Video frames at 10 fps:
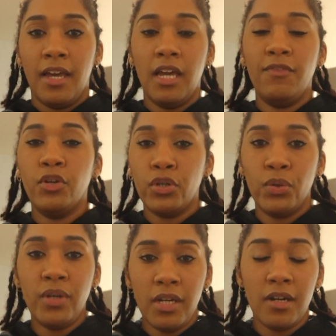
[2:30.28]
if you're
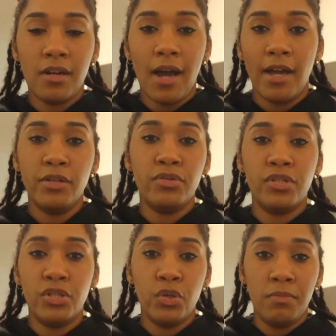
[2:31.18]
new here, I used
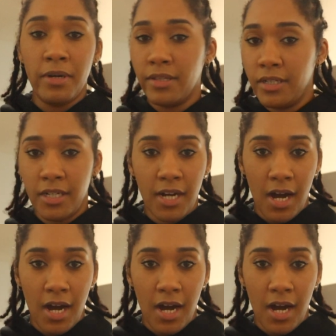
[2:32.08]
to do motherhood